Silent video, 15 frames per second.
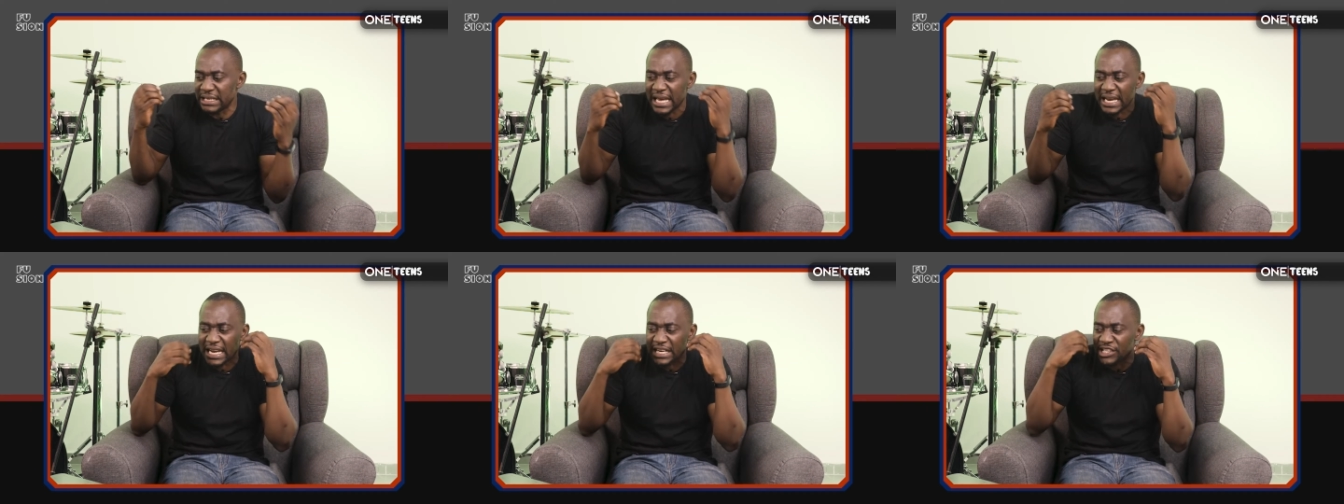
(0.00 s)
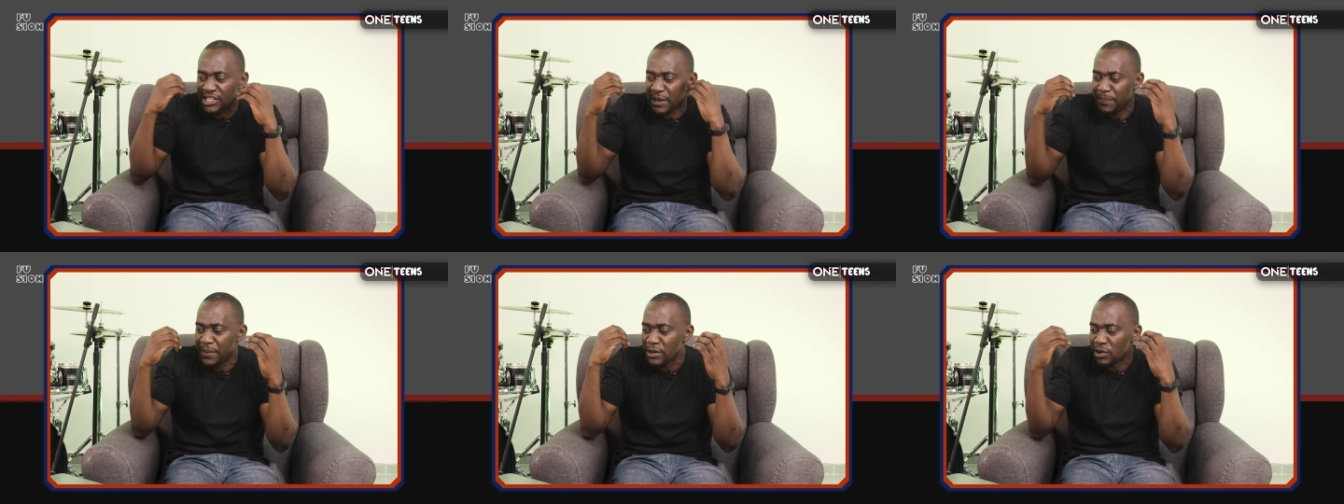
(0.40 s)
that, are
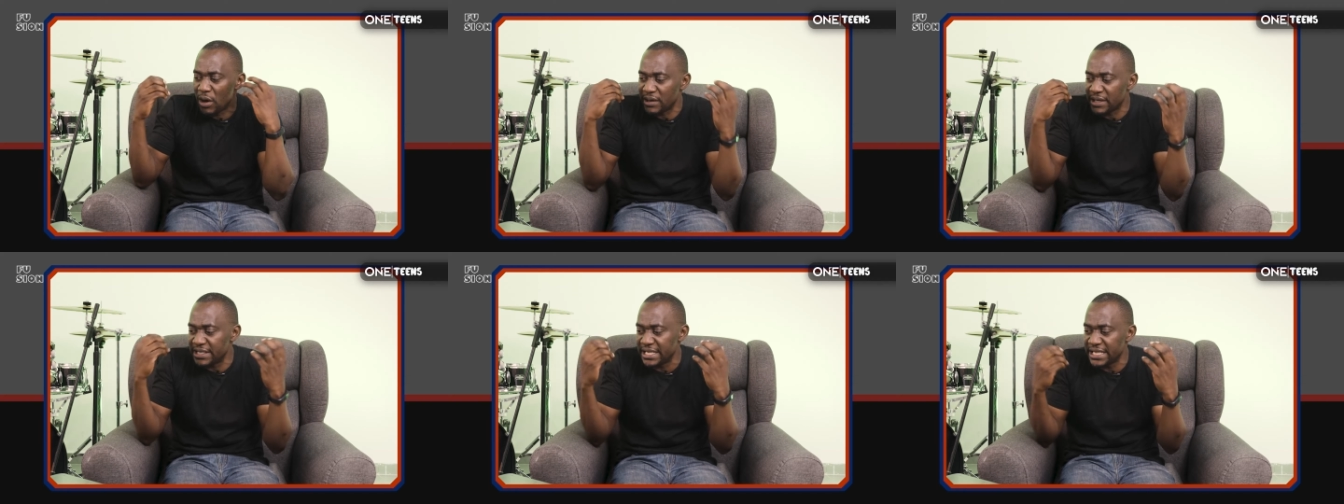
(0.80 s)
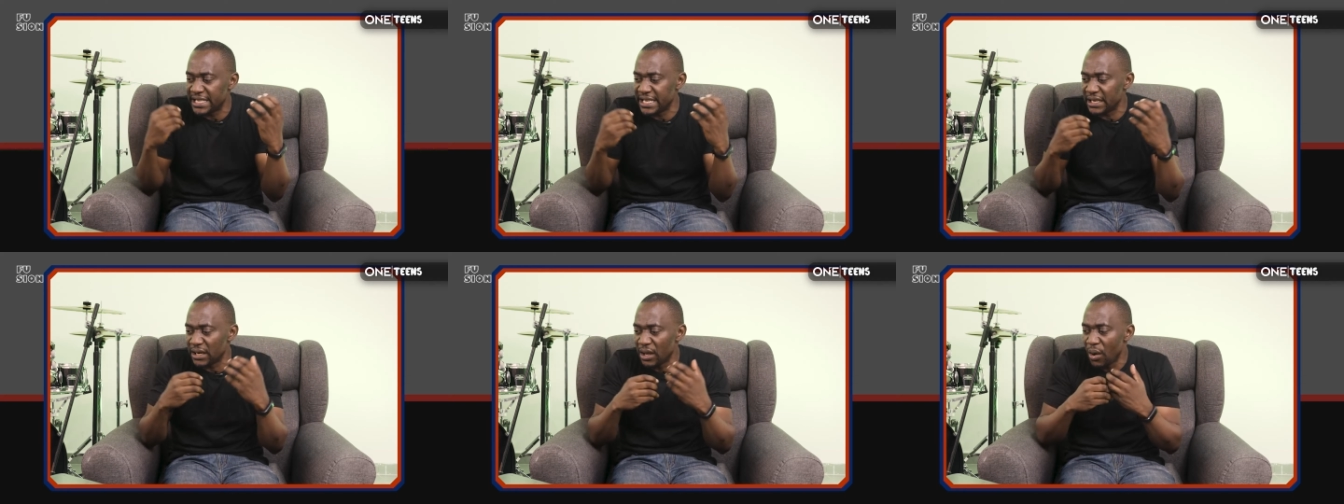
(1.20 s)
shaping your
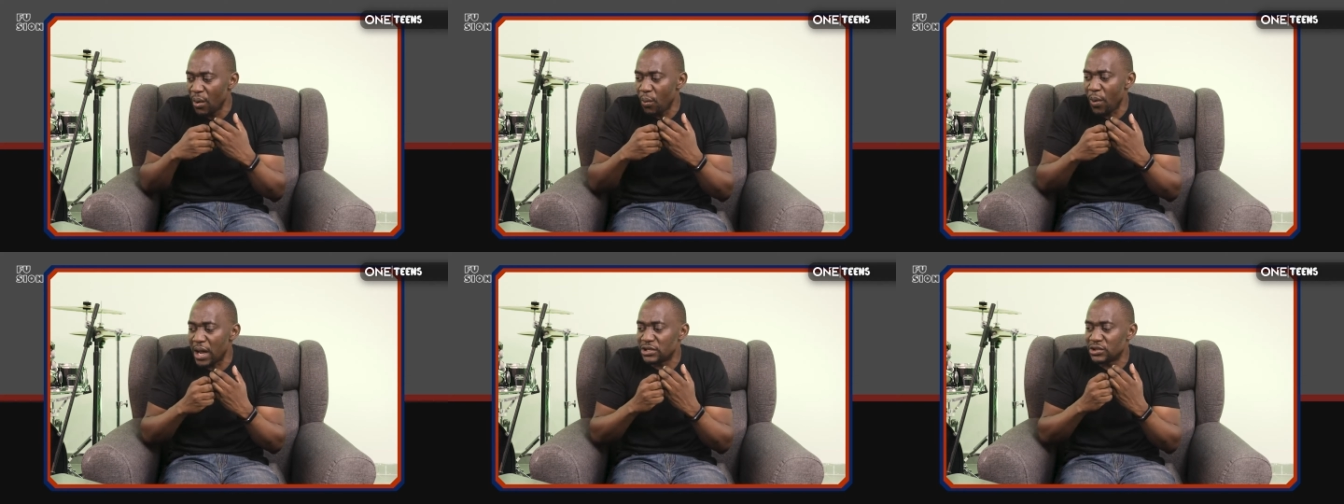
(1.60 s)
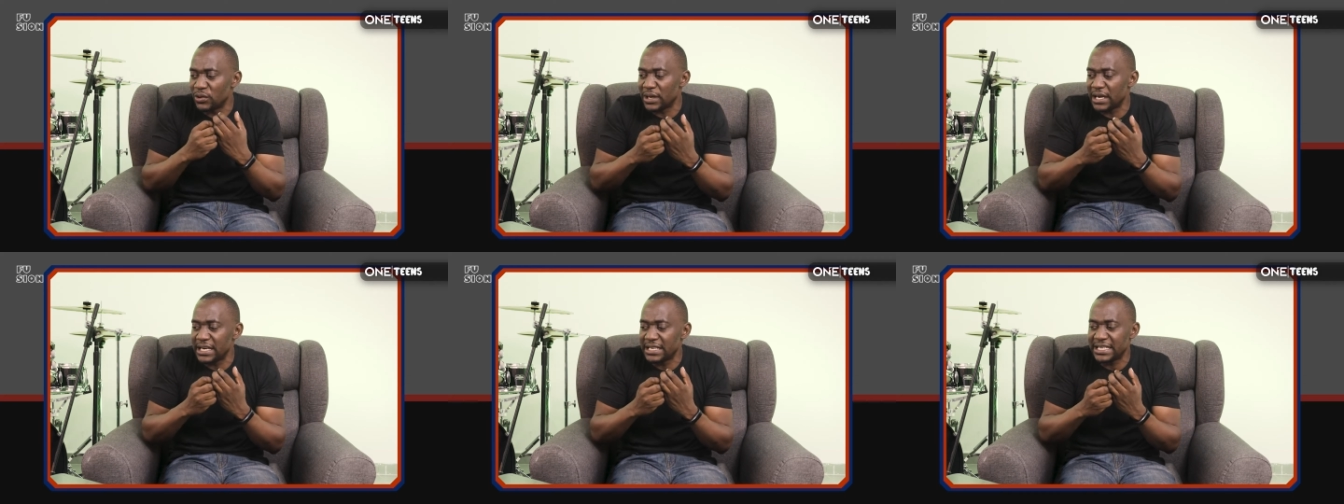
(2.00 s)
thinking one
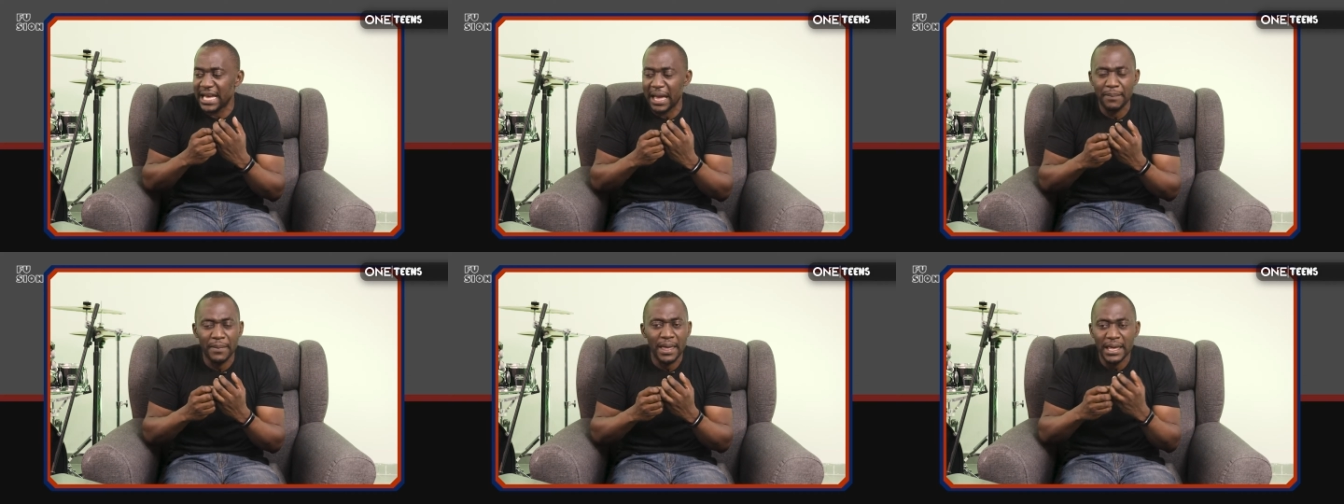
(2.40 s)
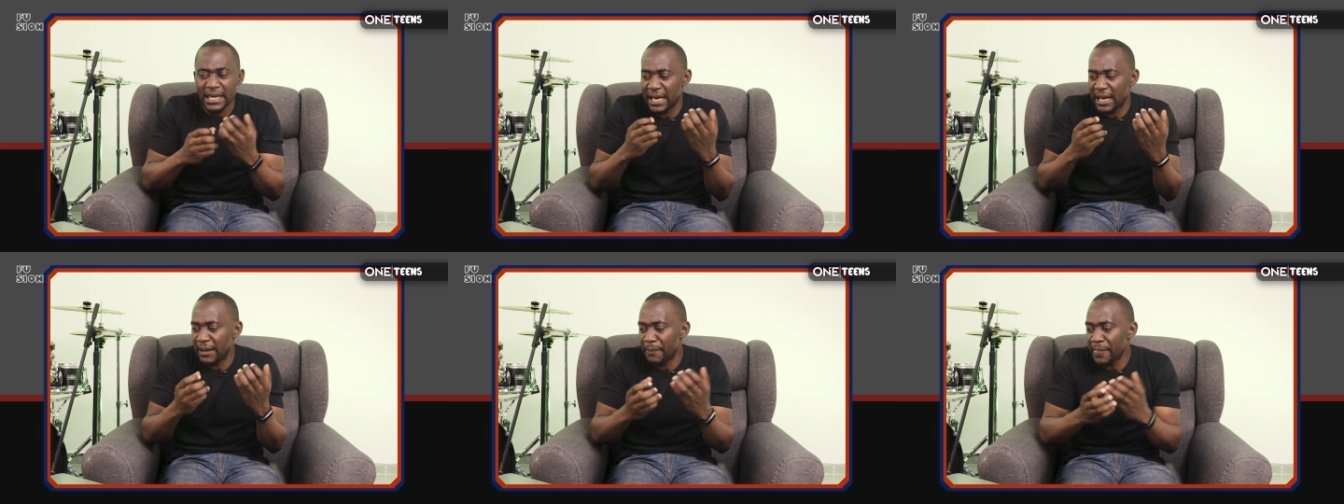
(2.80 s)
thought at a time
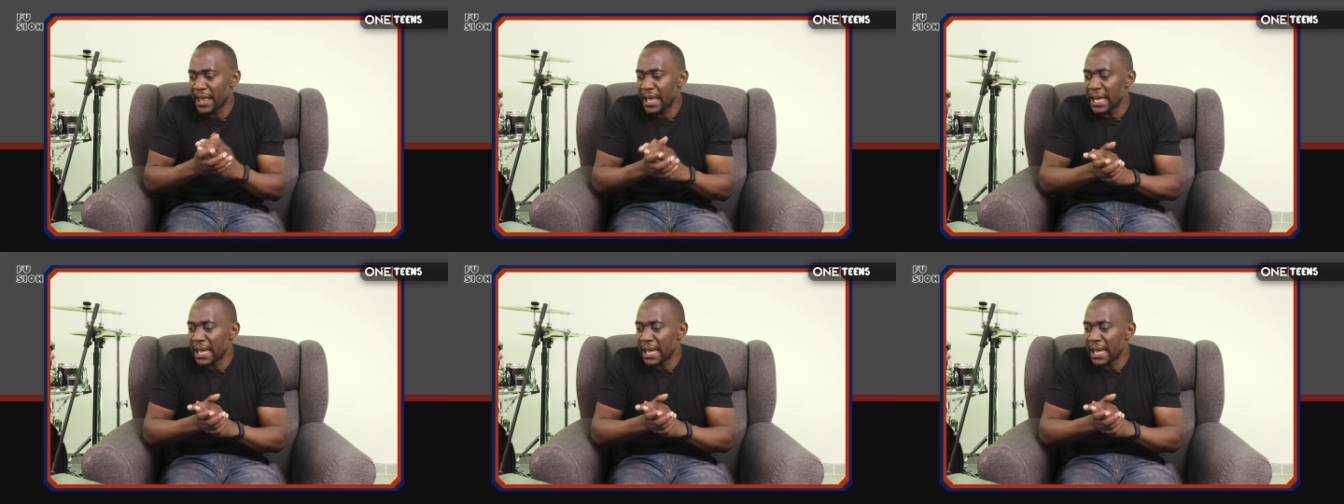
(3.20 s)
yeah